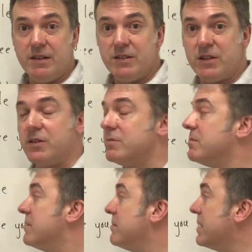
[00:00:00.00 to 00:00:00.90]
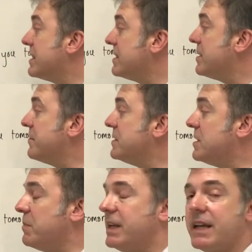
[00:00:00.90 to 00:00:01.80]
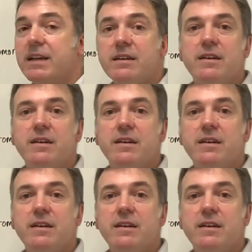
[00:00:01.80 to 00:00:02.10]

So that's the difference in meaning.